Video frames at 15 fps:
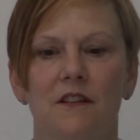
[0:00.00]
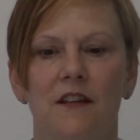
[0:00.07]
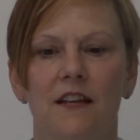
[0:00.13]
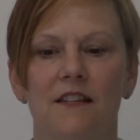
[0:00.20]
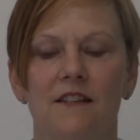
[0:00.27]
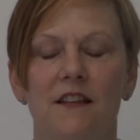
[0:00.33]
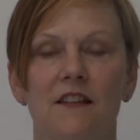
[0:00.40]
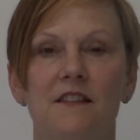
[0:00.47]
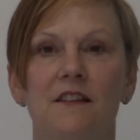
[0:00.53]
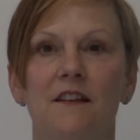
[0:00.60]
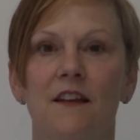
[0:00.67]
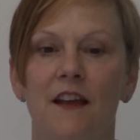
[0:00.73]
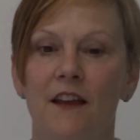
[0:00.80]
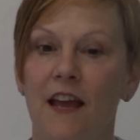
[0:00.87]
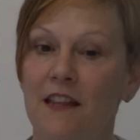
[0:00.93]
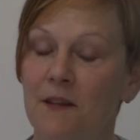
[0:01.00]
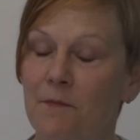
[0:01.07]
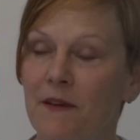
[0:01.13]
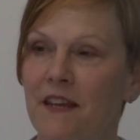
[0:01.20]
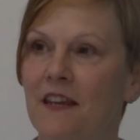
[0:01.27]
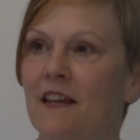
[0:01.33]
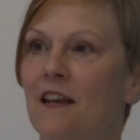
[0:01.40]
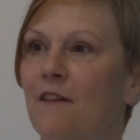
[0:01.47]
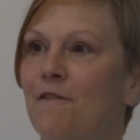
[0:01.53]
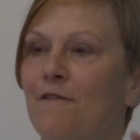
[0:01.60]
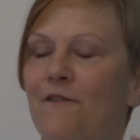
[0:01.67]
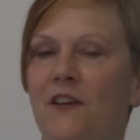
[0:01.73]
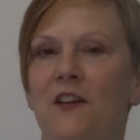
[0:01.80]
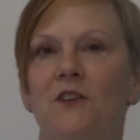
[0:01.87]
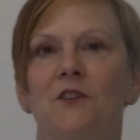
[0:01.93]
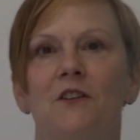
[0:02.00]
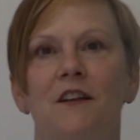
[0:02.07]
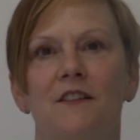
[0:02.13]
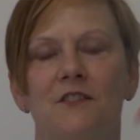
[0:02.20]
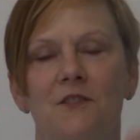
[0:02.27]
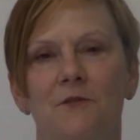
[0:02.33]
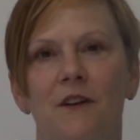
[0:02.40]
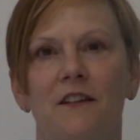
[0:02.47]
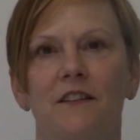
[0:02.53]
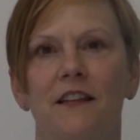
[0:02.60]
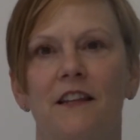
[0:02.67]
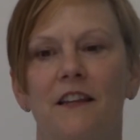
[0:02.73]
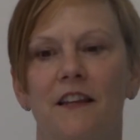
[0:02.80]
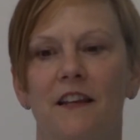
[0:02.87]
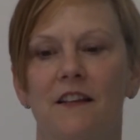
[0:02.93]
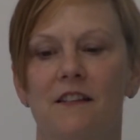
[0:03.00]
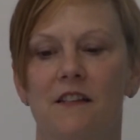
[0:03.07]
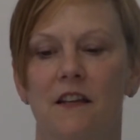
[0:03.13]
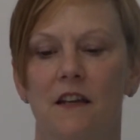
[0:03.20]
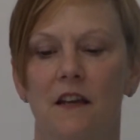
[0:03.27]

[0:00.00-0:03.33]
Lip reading: It doesn't at the beginning feel as directly linked.